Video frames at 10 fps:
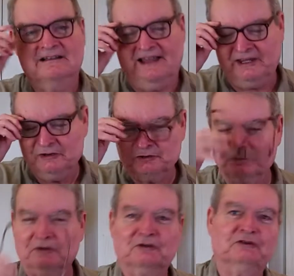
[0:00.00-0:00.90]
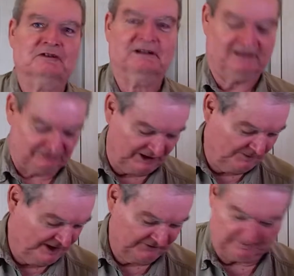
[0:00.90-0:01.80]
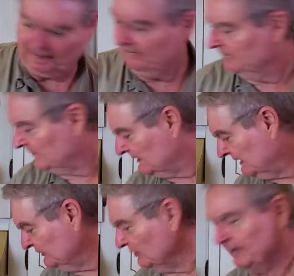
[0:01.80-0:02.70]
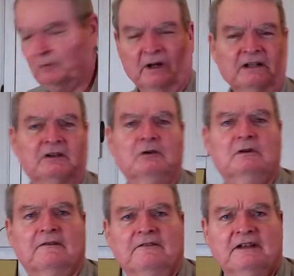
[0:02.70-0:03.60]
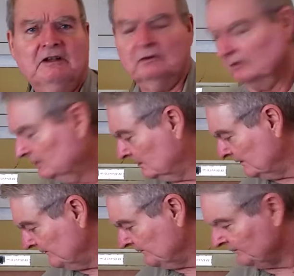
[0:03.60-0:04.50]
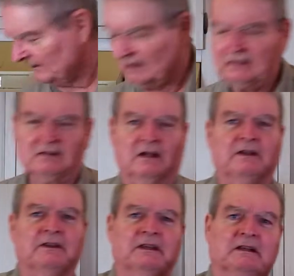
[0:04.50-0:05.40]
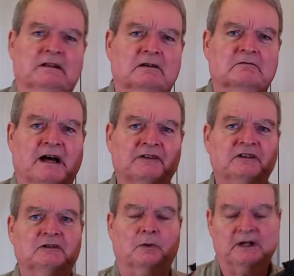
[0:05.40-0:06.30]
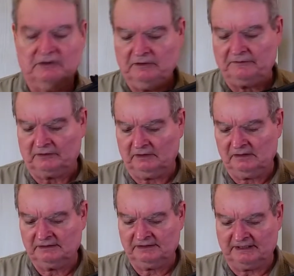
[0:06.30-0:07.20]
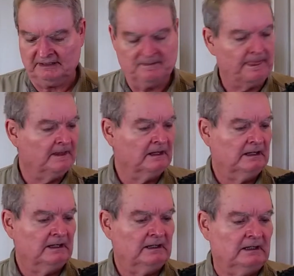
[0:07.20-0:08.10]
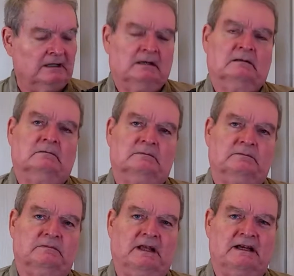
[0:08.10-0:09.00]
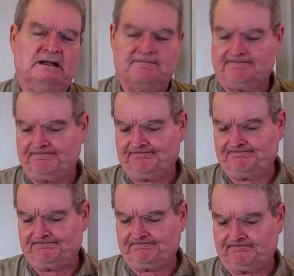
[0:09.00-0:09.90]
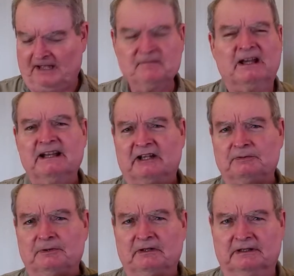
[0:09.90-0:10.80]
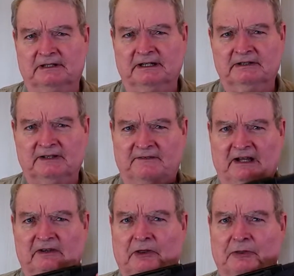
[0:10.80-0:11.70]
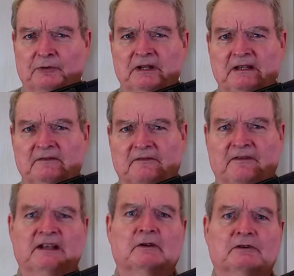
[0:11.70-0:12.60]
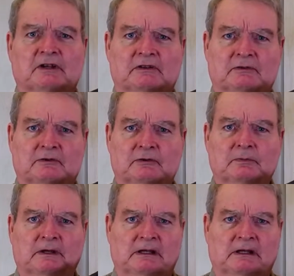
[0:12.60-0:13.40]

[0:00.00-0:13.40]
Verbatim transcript: Hey YouTubers, it's Rob Moffett. You guys have been wanting to do a video on the little Rossi 22 for a long time. I'm not an expert on guns. I've got 3 videos on YouTube.